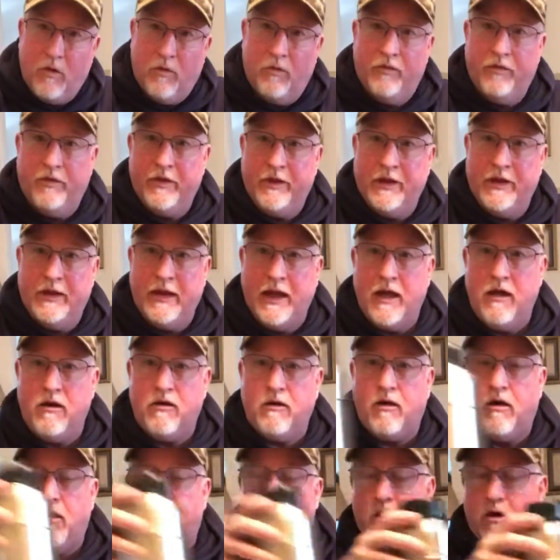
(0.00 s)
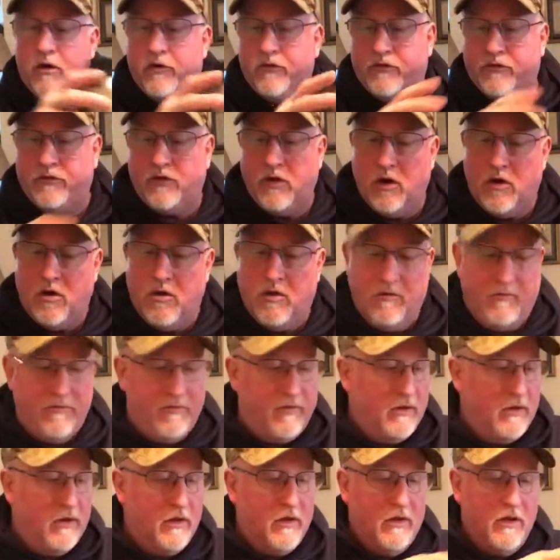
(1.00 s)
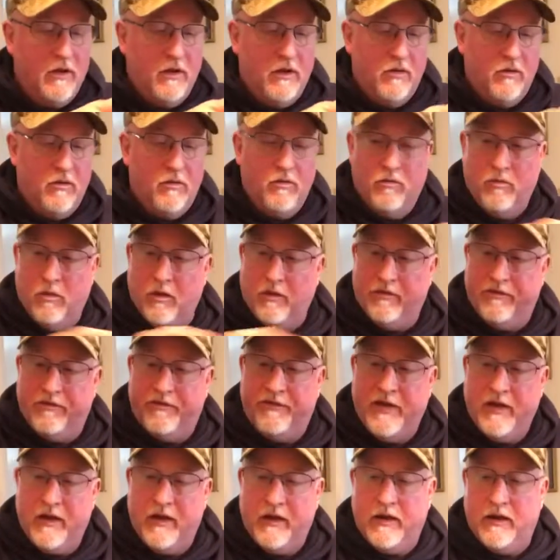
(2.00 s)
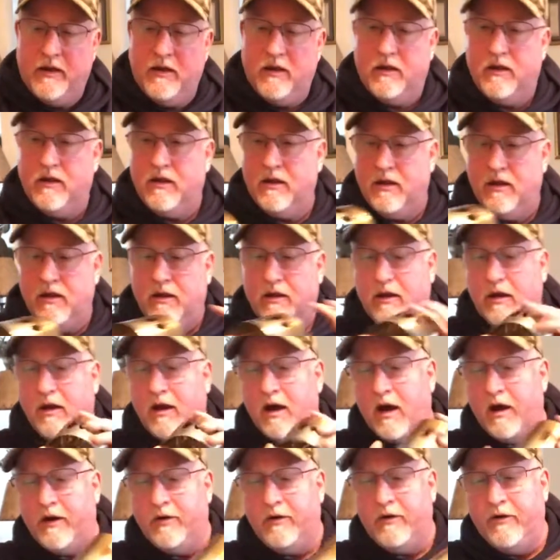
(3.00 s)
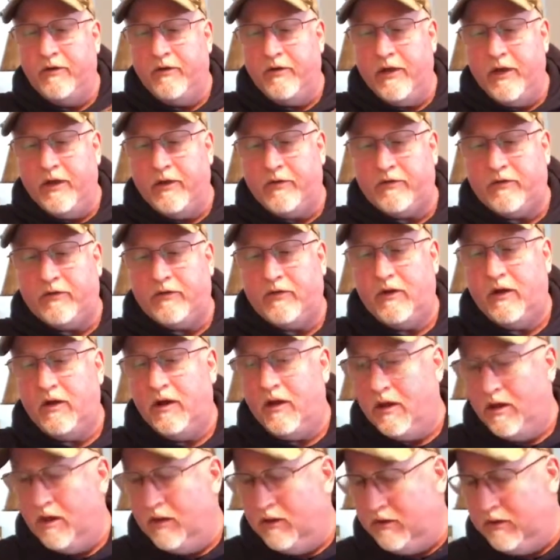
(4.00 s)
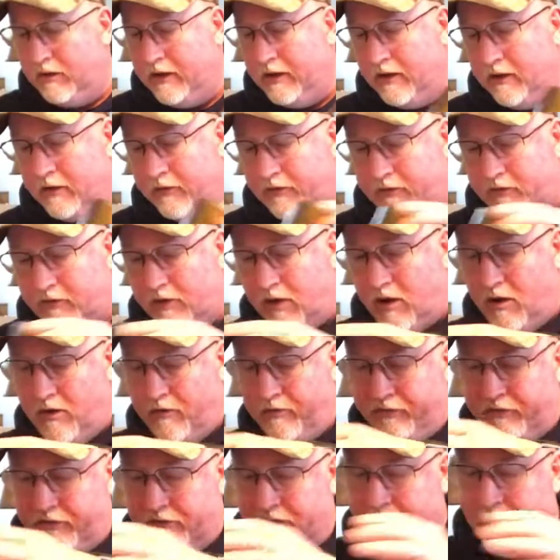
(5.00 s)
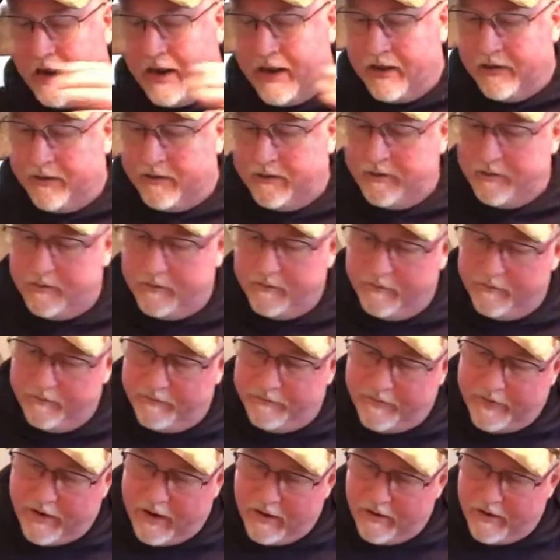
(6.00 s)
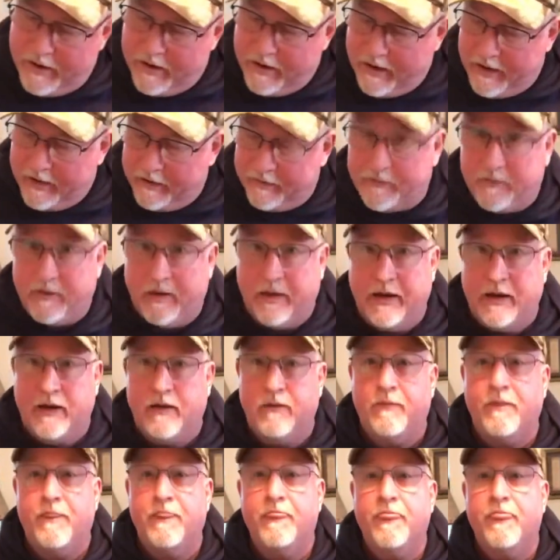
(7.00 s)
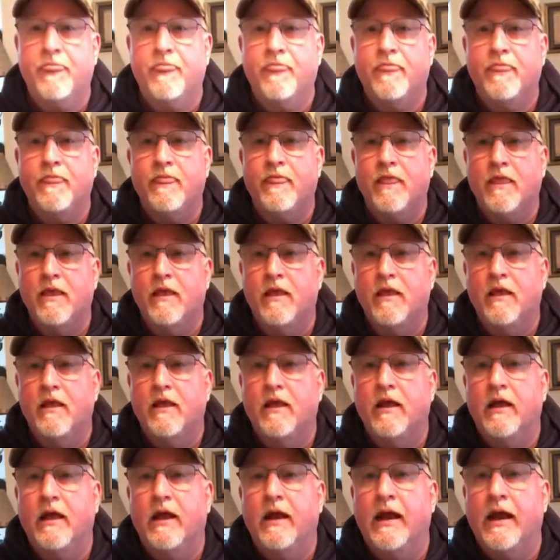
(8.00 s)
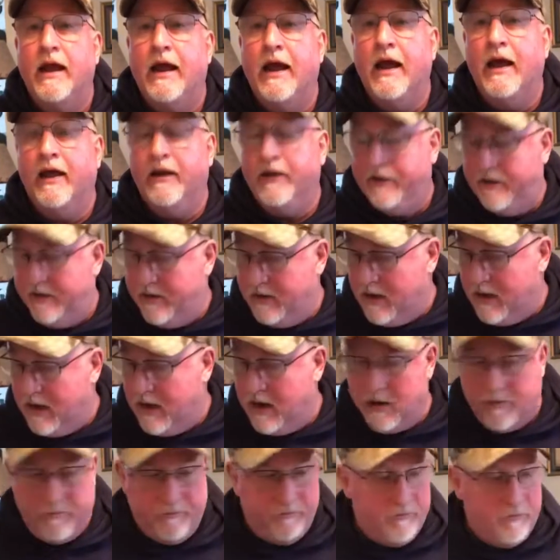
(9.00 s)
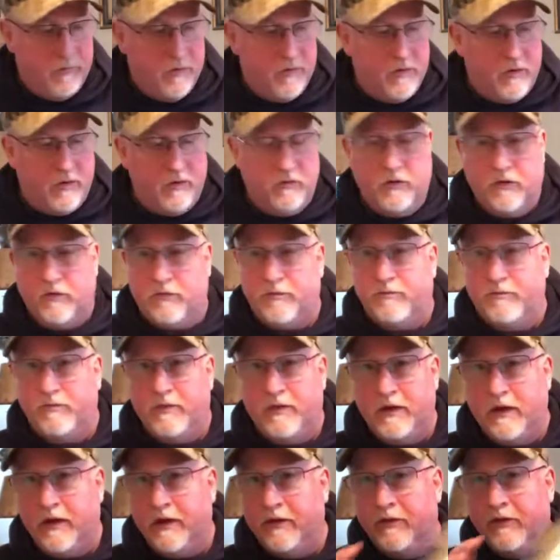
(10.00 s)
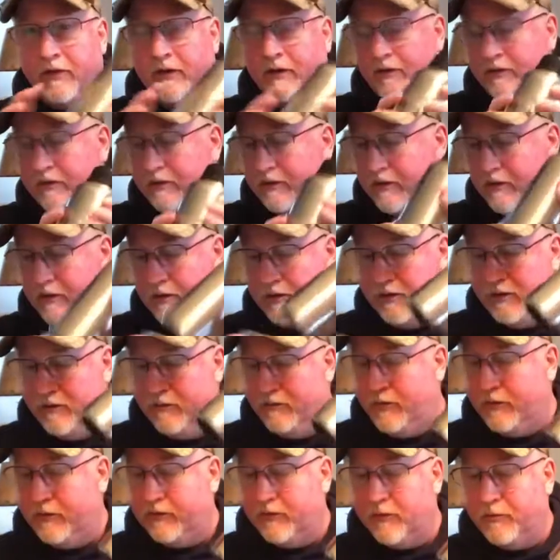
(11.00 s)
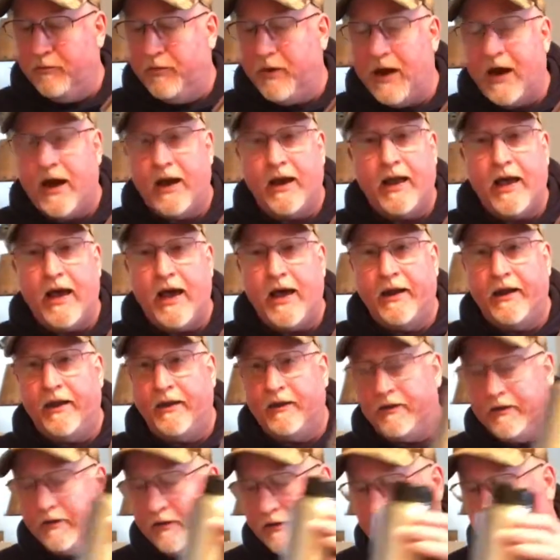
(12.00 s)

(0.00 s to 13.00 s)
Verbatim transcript: the alcohol stove will fit under this little stove stand very nicely and um, you can just either put your pot on it